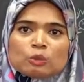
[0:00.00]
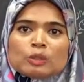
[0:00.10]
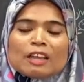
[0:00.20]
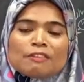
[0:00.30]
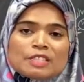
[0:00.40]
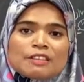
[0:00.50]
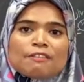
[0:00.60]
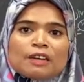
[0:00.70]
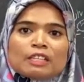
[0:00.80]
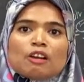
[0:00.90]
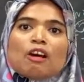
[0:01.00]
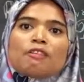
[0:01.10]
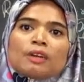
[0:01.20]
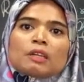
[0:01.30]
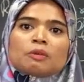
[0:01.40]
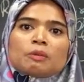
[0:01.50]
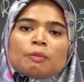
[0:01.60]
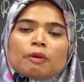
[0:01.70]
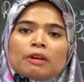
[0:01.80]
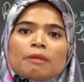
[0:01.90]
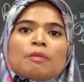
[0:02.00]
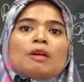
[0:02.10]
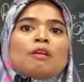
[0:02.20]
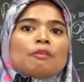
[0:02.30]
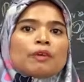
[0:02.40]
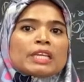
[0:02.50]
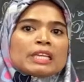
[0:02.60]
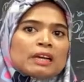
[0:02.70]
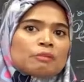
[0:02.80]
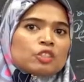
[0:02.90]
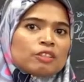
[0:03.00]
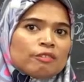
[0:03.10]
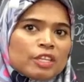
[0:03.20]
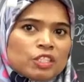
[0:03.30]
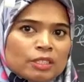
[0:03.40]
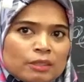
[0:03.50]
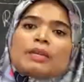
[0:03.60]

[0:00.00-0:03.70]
to diversify the offering of the program for income generation.